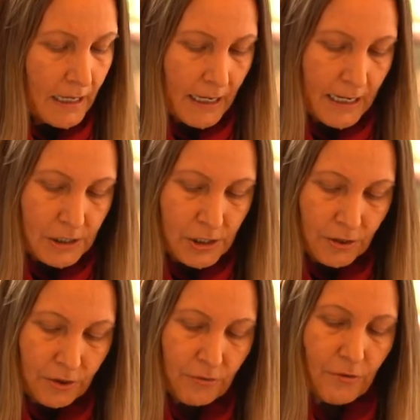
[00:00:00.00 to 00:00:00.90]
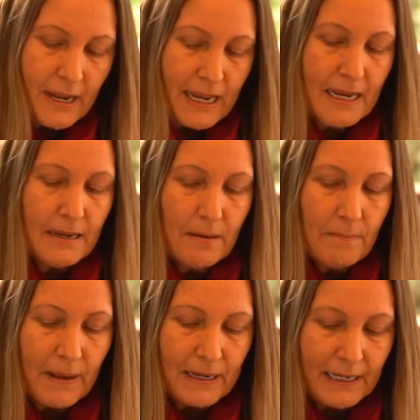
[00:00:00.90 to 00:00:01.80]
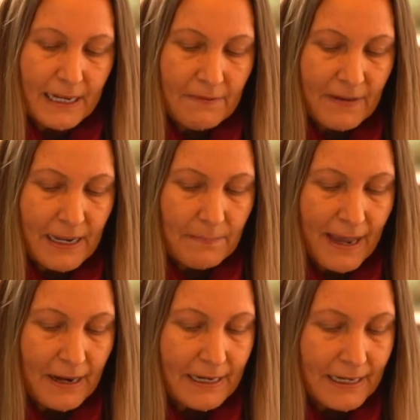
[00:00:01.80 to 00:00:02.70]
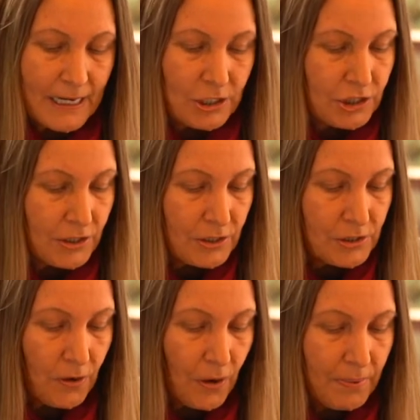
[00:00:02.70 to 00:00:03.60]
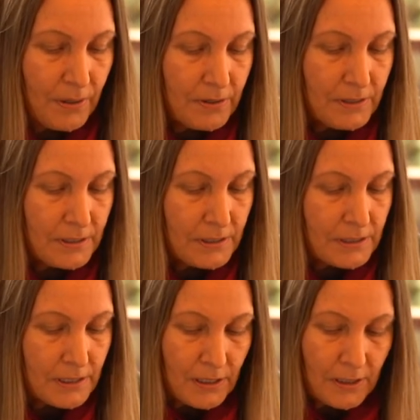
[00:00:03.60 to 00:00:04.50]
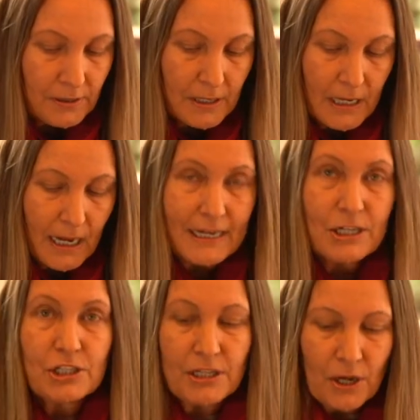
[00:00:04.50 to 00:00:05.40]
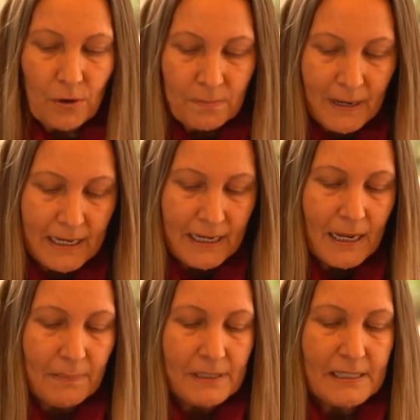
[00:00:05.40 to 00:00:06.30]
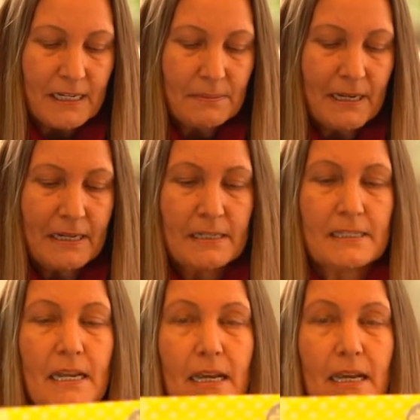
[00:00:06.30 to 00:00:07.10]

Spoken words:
into 3, but leaving about an inch at the top. So an inch in the old money, couple of centimetres.